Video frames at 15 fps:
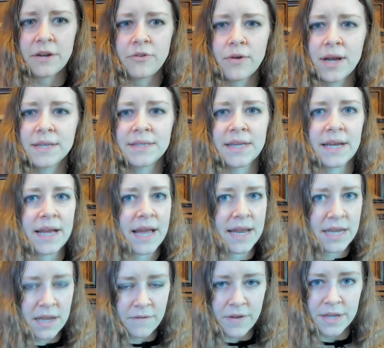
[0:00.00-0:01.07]
addressing
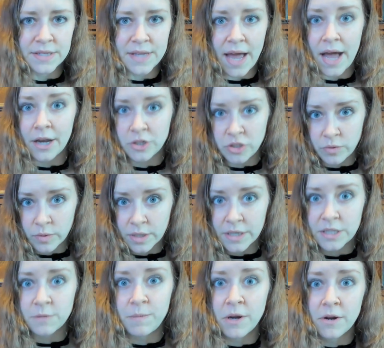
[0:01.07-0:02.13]
any of his actual
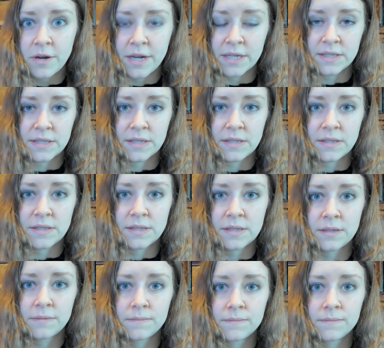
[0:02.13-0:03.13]
experiences.